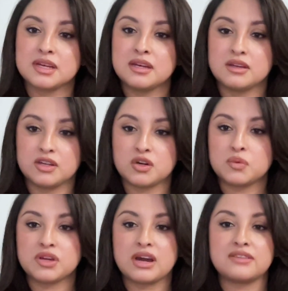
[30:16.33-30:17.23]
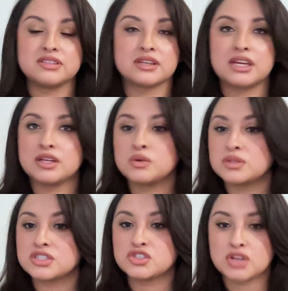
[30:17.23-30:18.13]
You know, when you have a kid who is
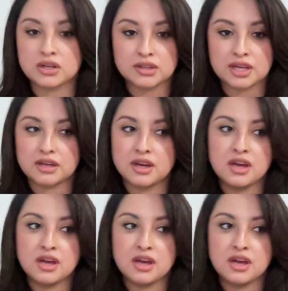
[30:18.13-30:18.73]
struggling